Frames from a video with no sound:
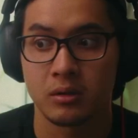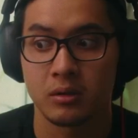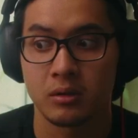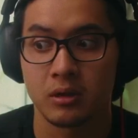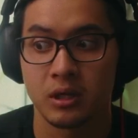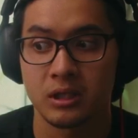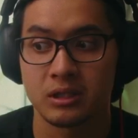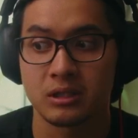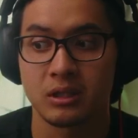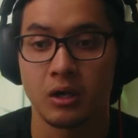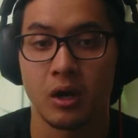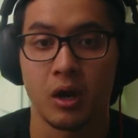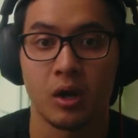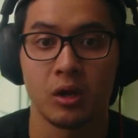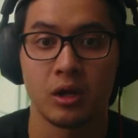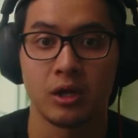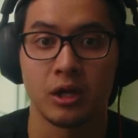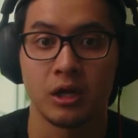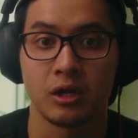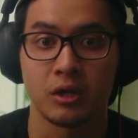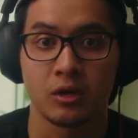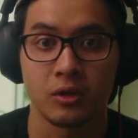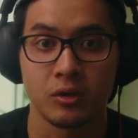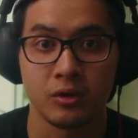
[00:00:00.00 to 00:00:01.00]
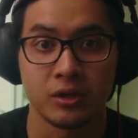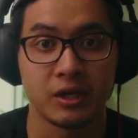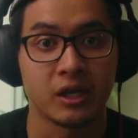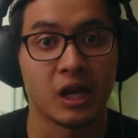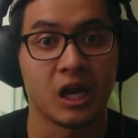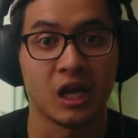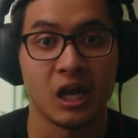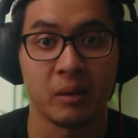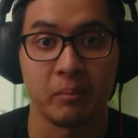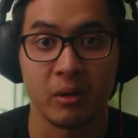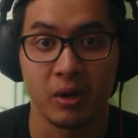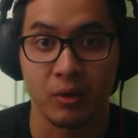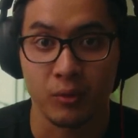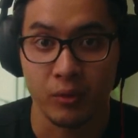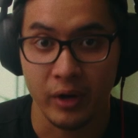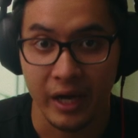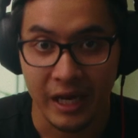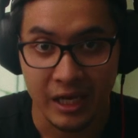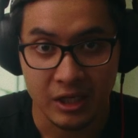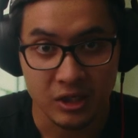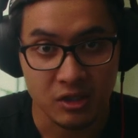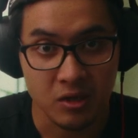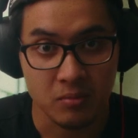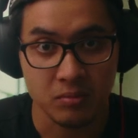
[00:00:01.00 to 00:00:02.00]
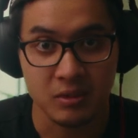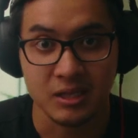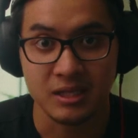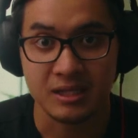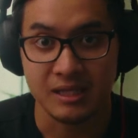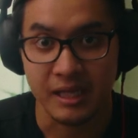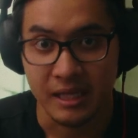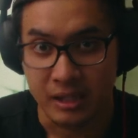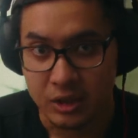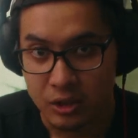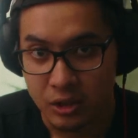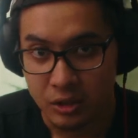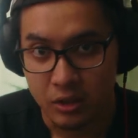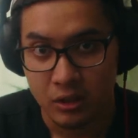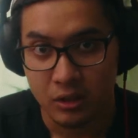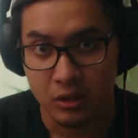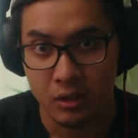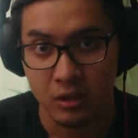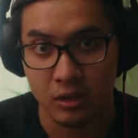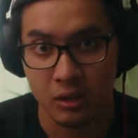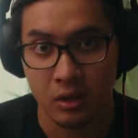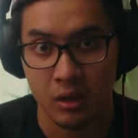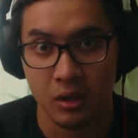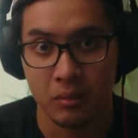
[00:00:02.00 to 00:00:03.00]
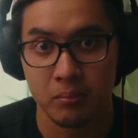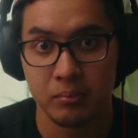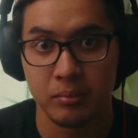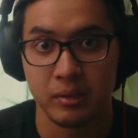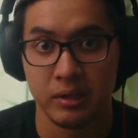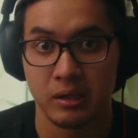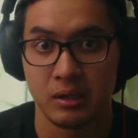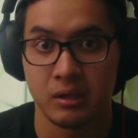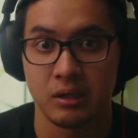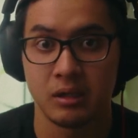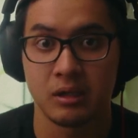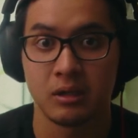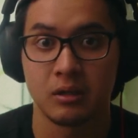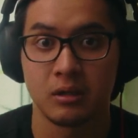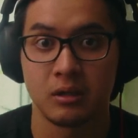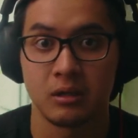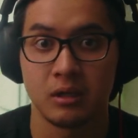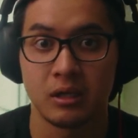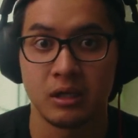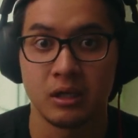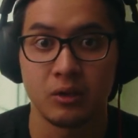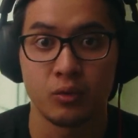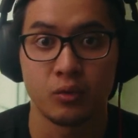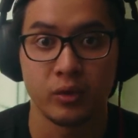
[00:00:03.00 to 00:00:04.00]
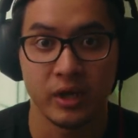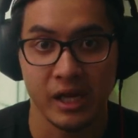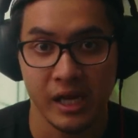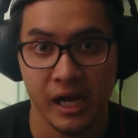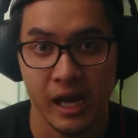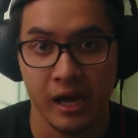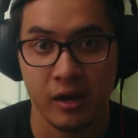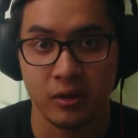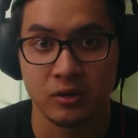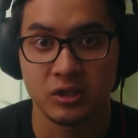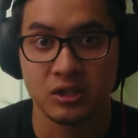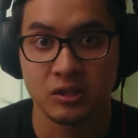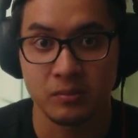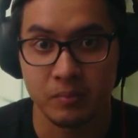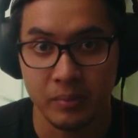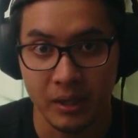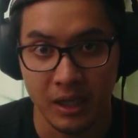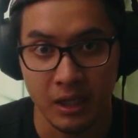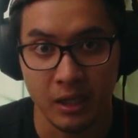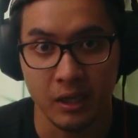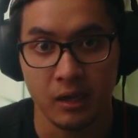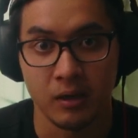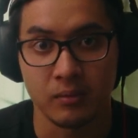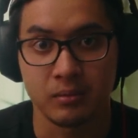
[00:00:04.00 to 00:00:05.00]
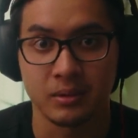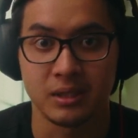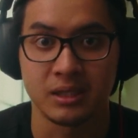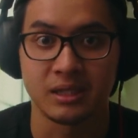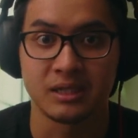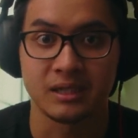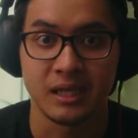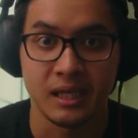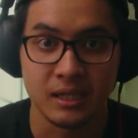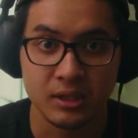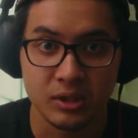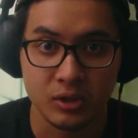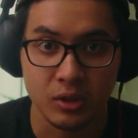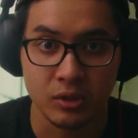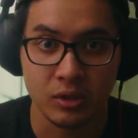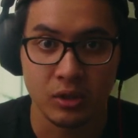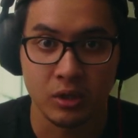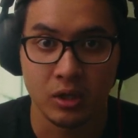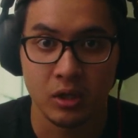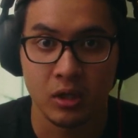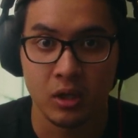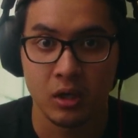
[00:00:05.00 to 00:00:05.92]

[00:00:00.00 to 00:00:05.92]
This not only includes dynamic range of the sensor, but the readout speed of the sensor.